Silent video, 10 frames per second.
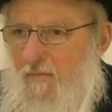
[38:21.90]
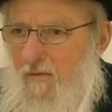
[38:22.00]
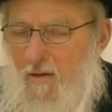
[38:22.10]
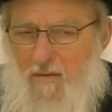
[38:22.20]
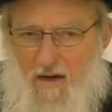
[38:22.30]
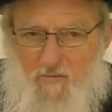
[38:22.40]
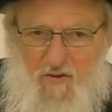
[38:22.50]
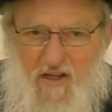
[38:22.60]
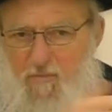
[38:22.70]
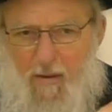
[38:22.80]
The men are
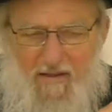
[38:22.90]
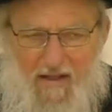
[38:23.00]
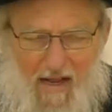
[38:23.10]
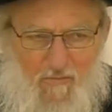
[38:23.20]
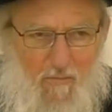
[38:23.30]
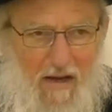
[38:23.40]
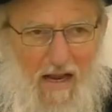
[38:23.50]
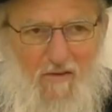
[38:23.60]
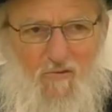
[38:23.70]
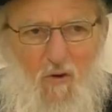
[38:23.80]
finished by
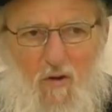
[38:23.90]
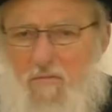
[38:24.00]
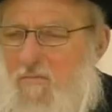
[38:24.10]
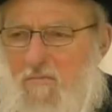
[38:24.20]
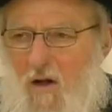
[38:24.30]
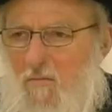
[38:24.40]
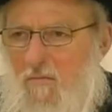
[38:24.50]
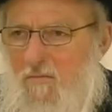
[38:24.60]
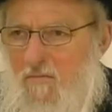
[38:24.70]
nightfall. No.